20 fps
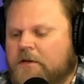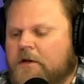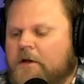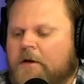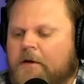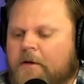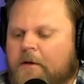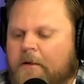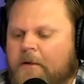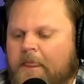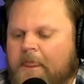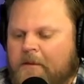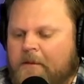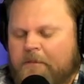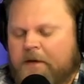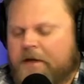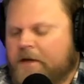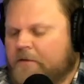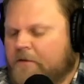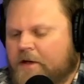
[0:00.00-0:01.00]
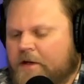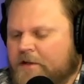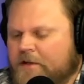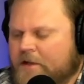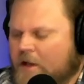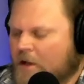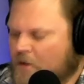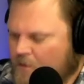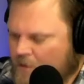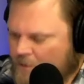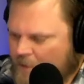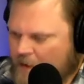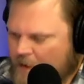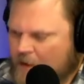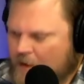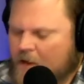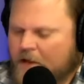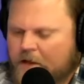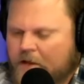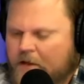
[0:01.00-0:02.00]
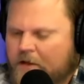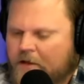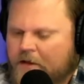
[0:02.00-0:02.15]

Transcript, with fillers: Yeah but even in his own. I mean, he